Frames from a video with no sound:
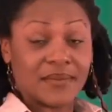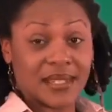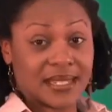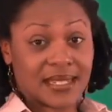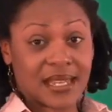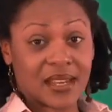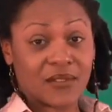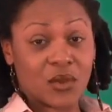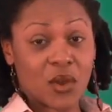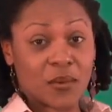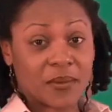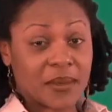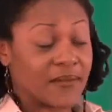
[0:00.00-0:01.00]
instead of you
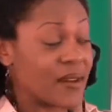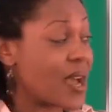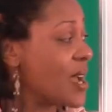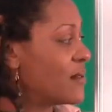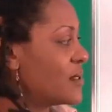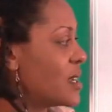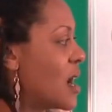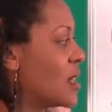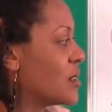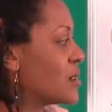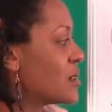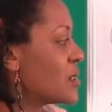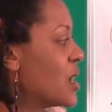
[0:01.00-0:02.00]
owing me
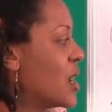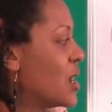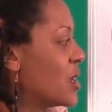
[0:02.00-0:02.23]
$5,